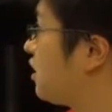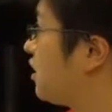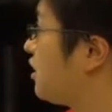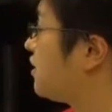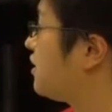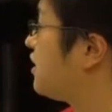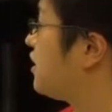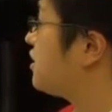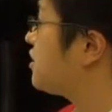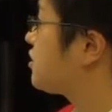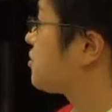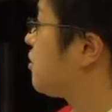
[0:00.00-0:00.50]

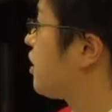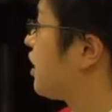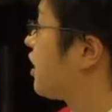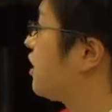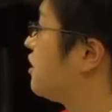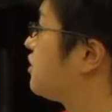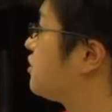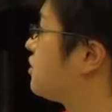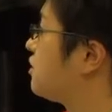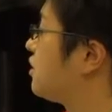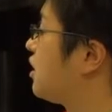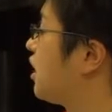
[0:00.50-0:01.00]
This
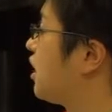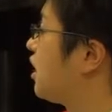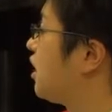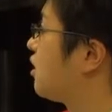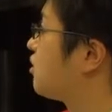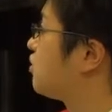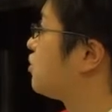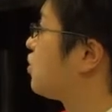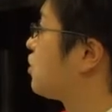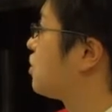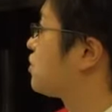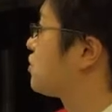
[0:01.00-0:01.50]

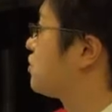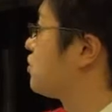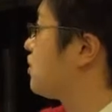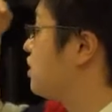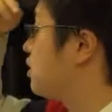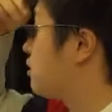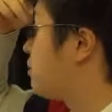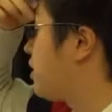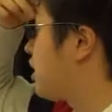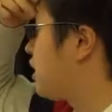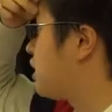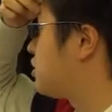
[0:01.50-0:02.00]
closed
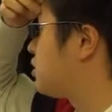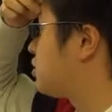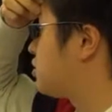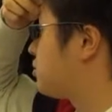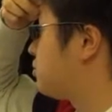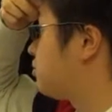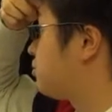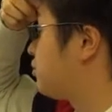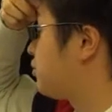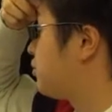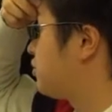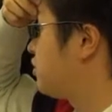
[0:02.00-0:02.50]
link
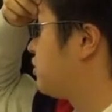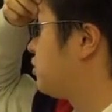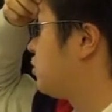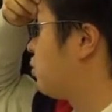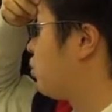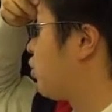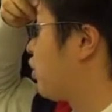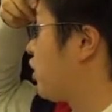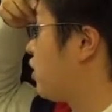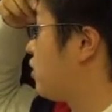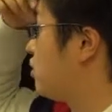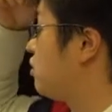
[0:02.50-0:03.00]
mechanism
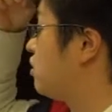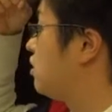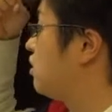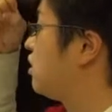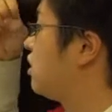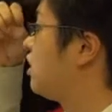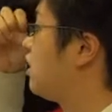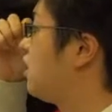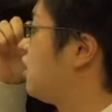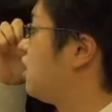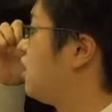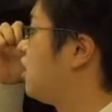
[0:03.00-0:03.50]
will
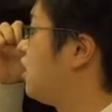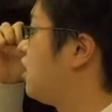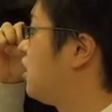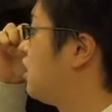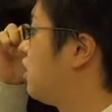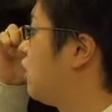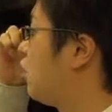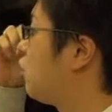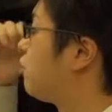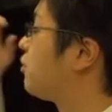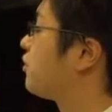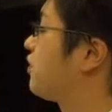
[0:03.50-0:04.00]

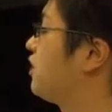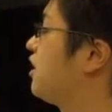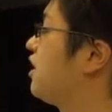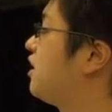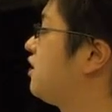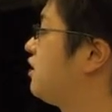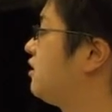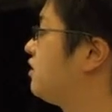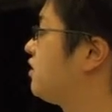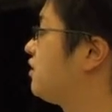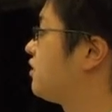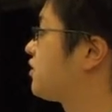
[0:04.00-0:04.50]

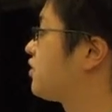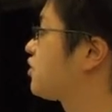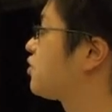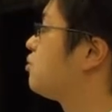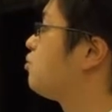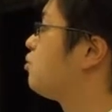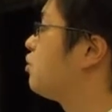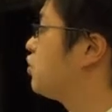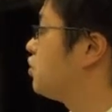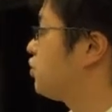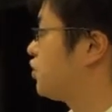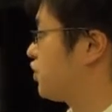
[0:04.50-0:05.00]
obtain the
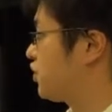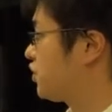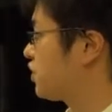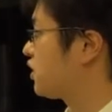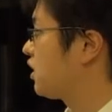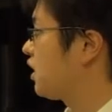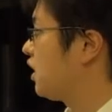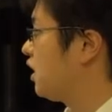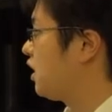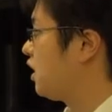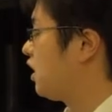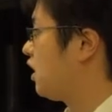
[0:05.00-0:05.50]
smooth
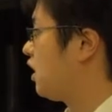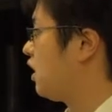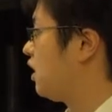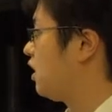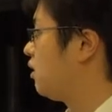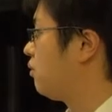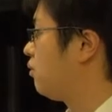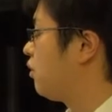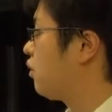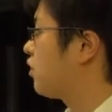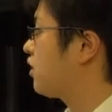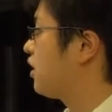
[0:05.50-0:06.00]

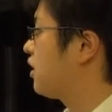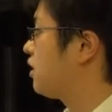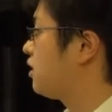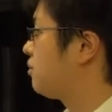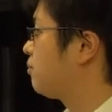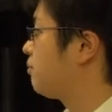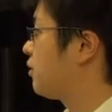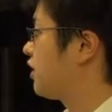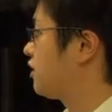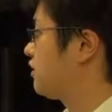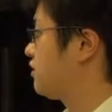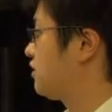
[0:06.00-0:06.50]
walking
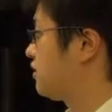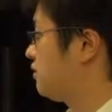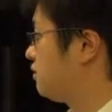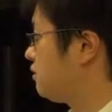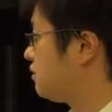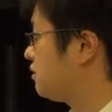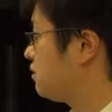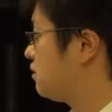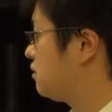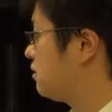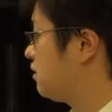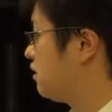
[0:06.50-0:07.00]
pattern.
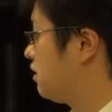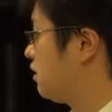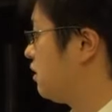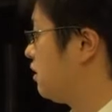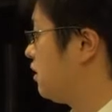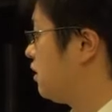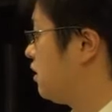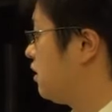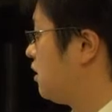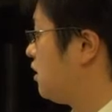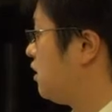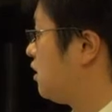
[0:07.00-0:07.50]

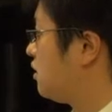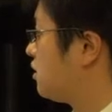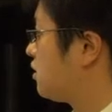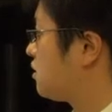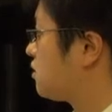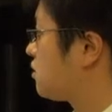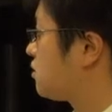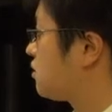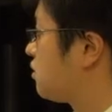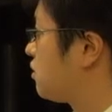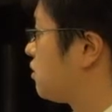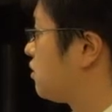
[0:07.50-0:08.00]

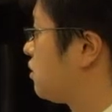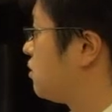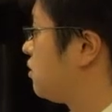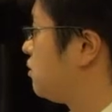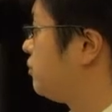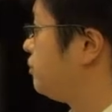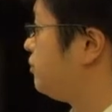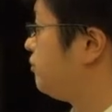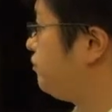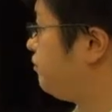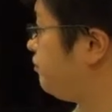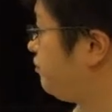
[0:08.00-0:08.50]
So
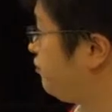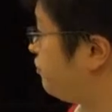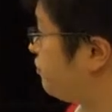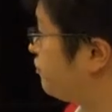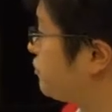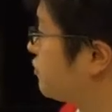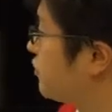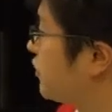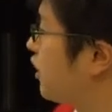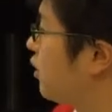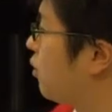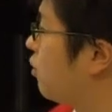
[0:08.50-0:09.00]

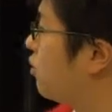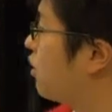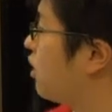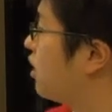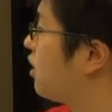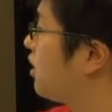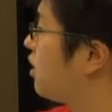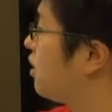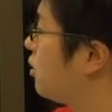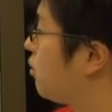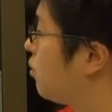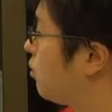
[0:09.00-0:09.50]
the
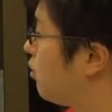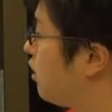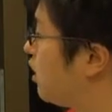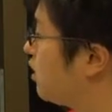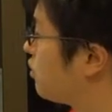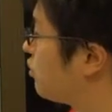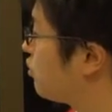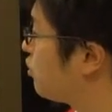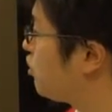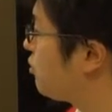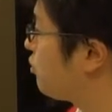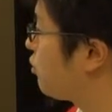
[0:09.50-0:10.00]
one
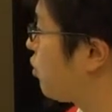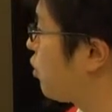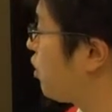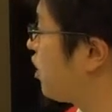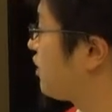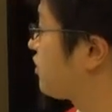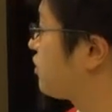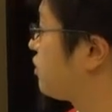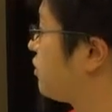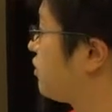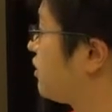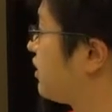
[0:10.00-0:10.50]
group
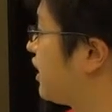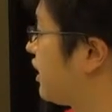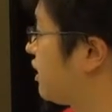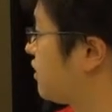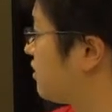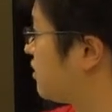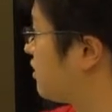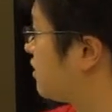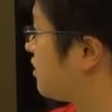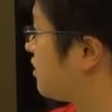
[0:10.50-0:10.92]
focus on that